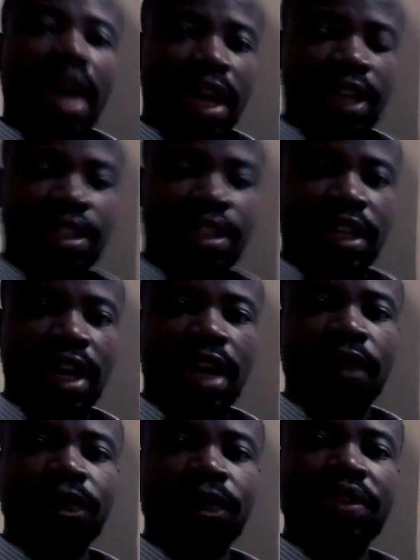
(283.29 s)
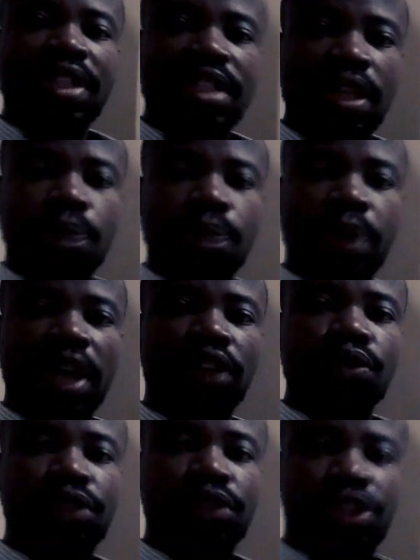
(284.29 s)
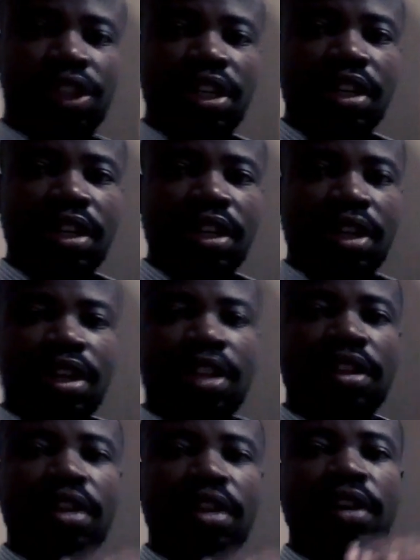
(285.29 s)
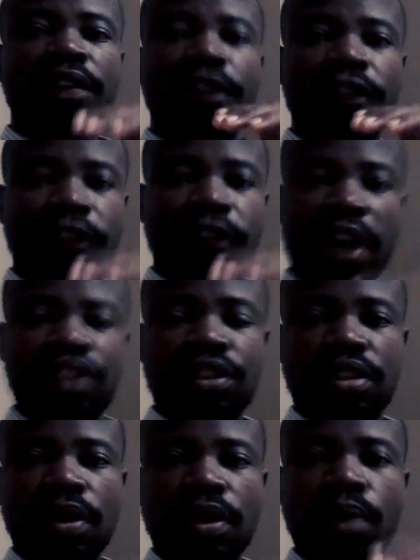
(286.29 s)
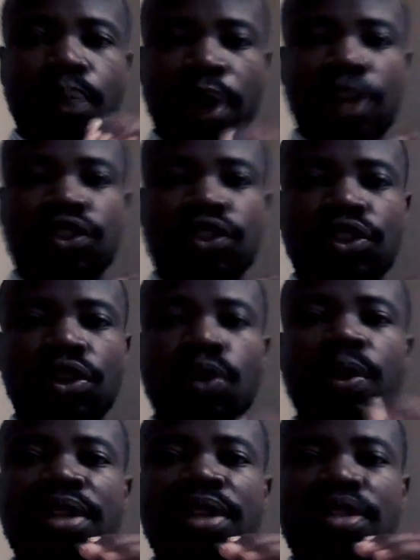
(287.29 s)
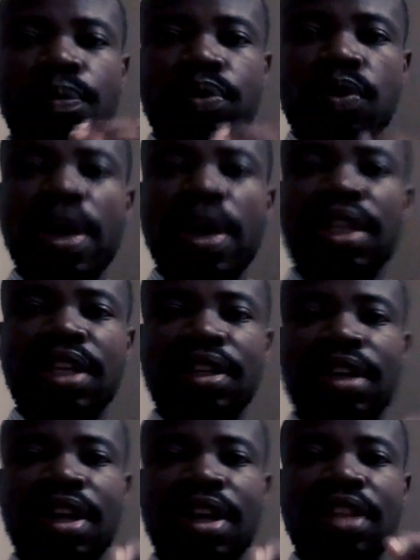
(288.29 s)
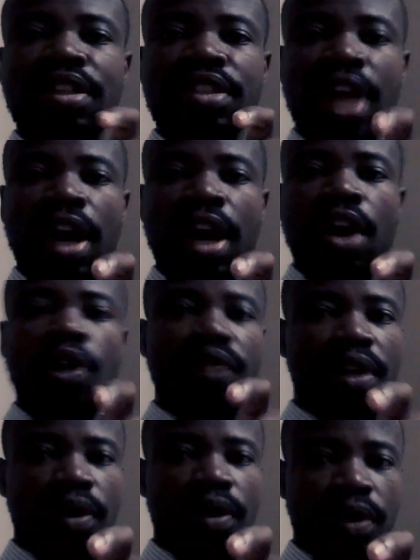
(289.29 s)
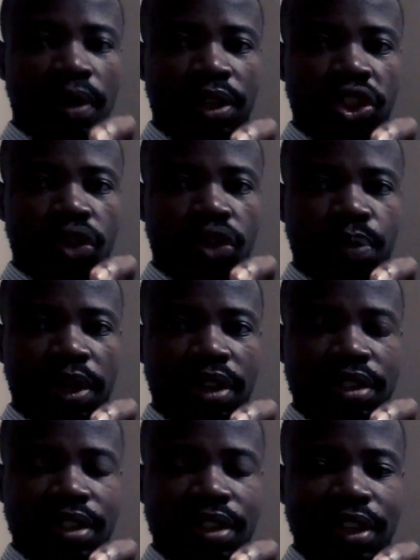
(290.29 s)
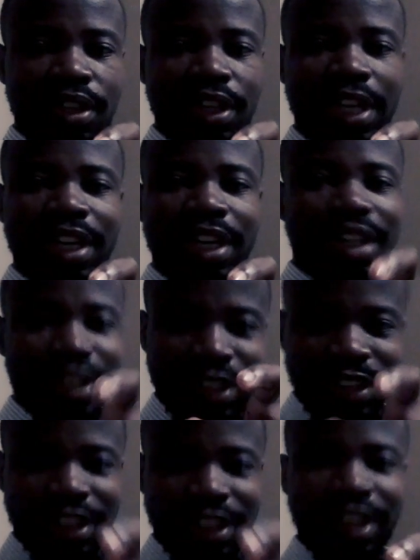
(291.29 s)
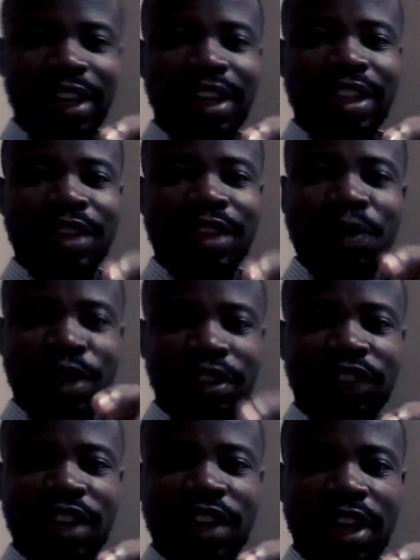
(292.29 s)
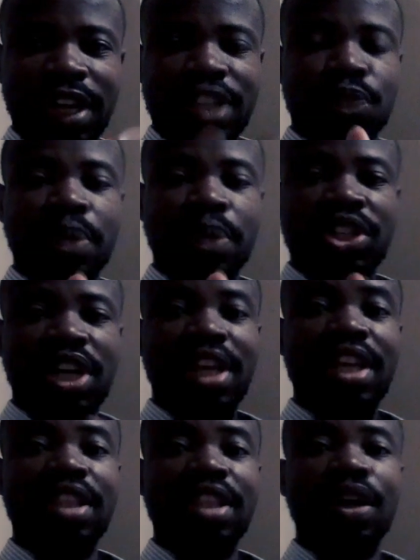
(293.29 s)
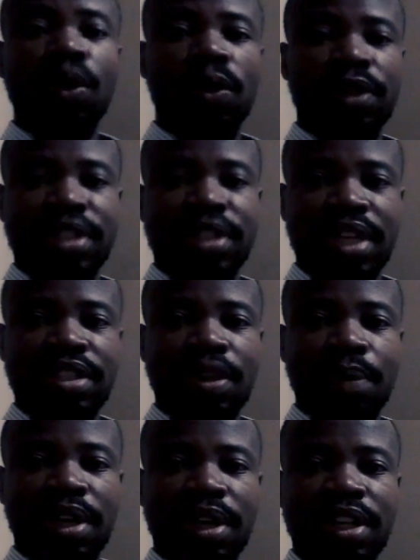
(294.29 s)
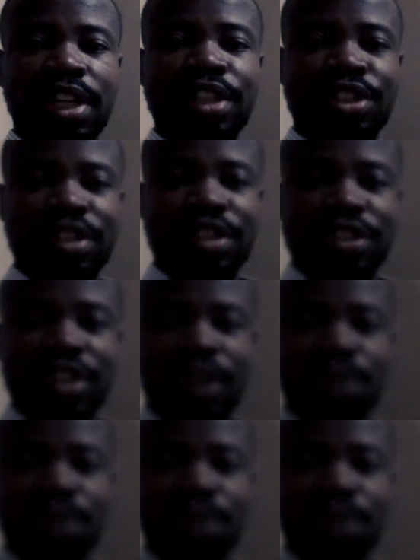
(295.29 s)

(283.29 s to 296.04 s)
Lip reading: enter deep and to see the first person who interpreted the tongue of the Holy Spirit in the Word of God, and especially in the Old Testament. In Jesus'